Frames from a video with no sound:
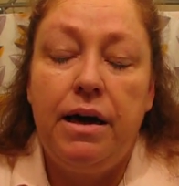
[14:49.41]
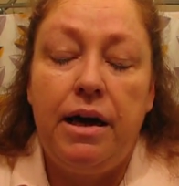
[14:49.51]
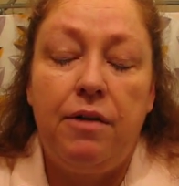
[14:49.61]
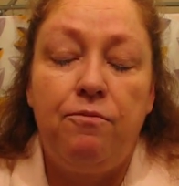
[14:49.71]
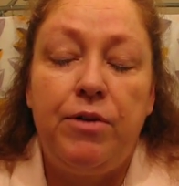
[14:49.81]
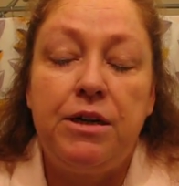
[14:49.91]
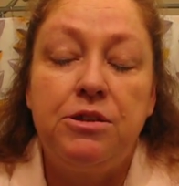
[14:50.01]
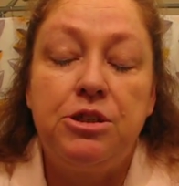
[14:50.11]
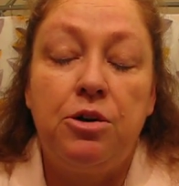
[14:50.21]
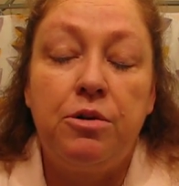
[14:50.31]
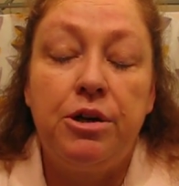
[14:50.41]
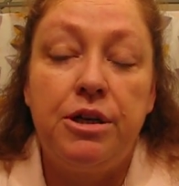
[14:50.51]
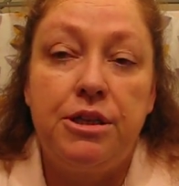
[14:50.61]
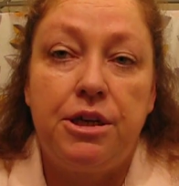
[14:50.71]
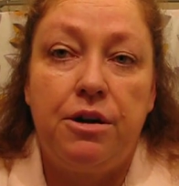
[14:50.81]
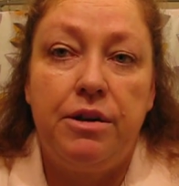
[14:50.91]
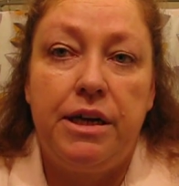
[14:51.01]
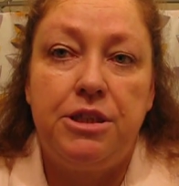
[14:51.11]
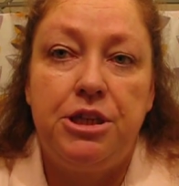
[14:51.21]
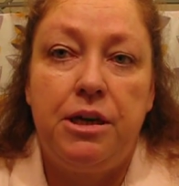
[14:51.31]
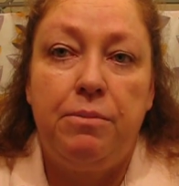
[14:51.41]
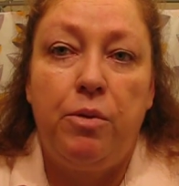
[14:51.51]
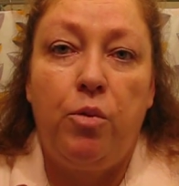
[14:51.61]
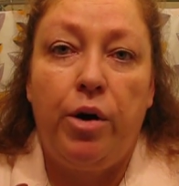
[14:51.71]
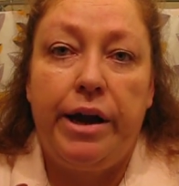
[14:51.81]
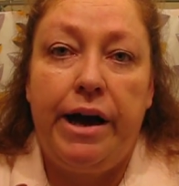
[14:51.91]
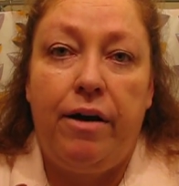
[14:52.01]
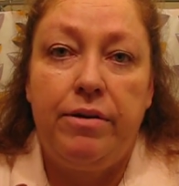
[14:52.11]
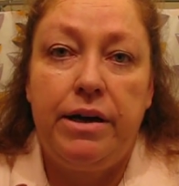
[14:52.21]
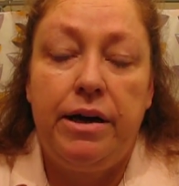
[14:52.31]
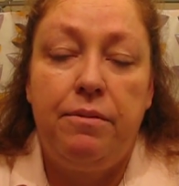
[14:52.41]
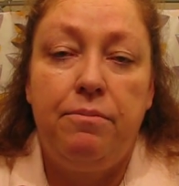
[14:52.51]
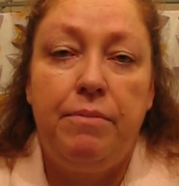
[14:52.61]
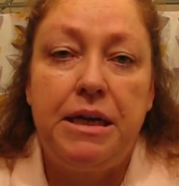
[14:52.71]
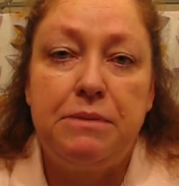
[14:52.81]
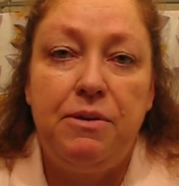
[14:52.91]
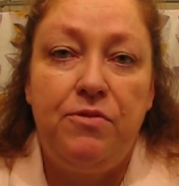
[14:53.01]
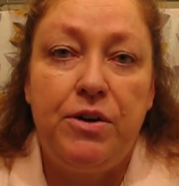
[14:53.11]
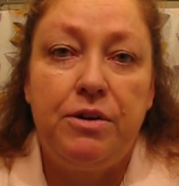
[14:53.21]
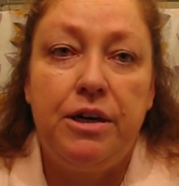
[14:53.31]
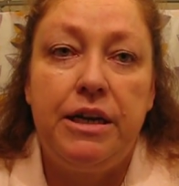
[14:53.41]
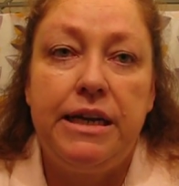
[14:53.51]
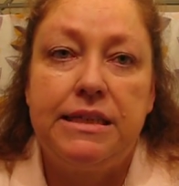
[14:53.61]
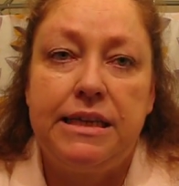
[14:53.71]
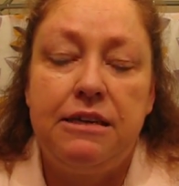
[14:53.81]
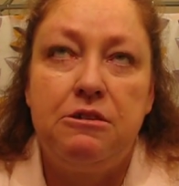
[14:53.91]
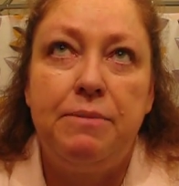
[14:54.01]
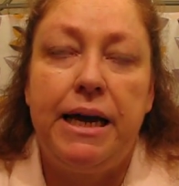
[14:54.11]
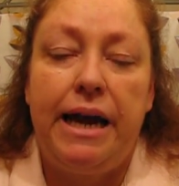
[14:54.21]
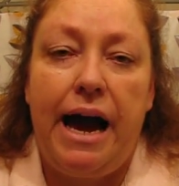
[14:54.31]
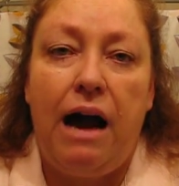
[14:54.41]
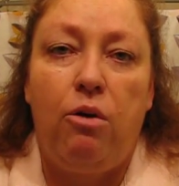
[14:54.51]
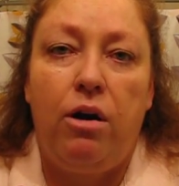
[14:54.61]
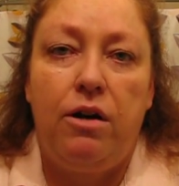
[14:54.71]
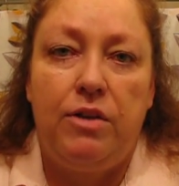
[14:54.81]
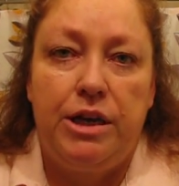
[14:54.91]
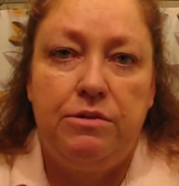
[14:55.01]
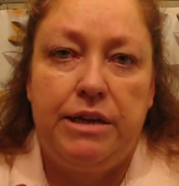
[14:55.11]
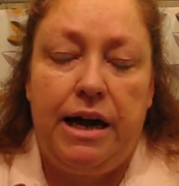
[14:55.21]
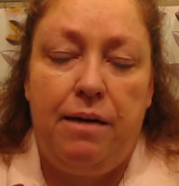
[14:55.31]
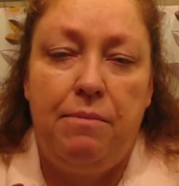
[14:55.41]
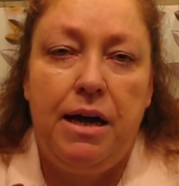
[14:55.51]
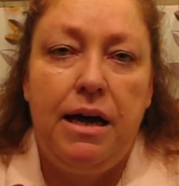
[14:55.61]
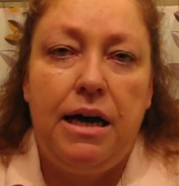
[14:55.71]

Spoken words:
It feels so good to go to that gym and work out. It makes me feel good. It gives me an hour of alone time.